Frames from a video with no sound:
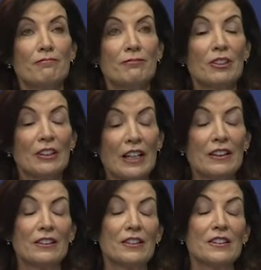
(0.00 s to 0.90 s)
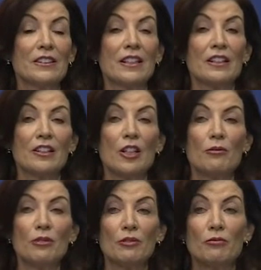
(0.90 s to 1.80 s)
delighted to see the
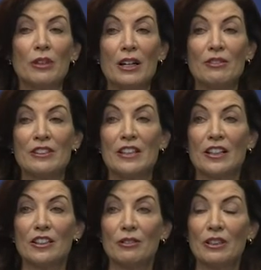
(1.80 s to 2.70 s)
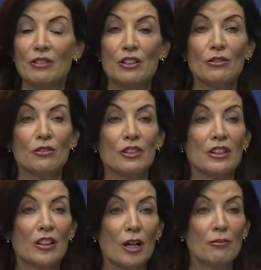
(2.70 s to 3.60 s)
number of private sector individuals
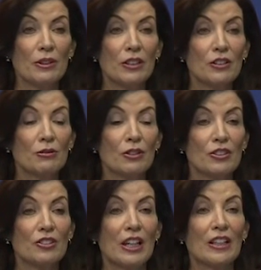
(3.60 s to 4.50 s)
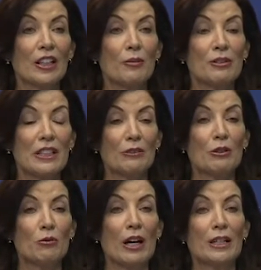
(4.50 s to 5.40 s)
and companies who are standing up and saying, we
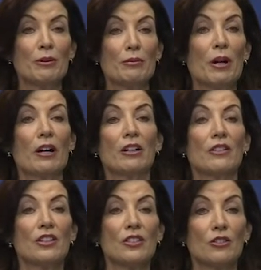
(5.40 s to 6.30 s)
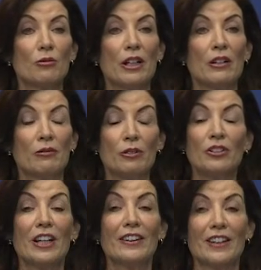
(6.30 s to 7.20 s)
want to be part of this as well, and we'll
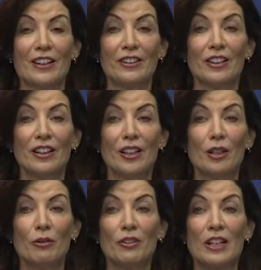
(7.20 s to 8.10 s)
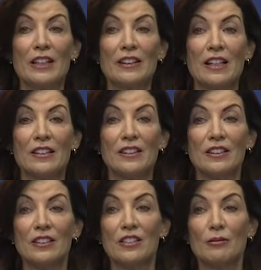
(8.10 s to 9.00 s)
take that. We'll take that
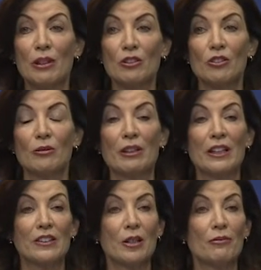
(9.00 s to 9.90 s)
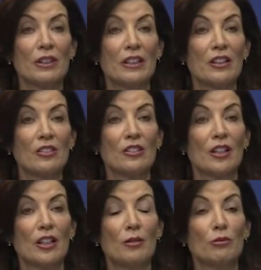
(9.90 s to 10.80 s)
assistance to make sure that we get something that is
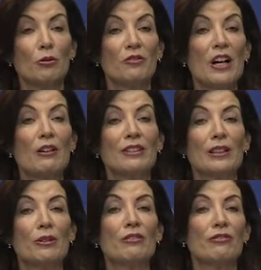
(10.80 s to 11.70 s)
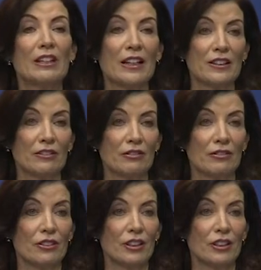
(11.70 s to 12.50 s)
profoundly reflective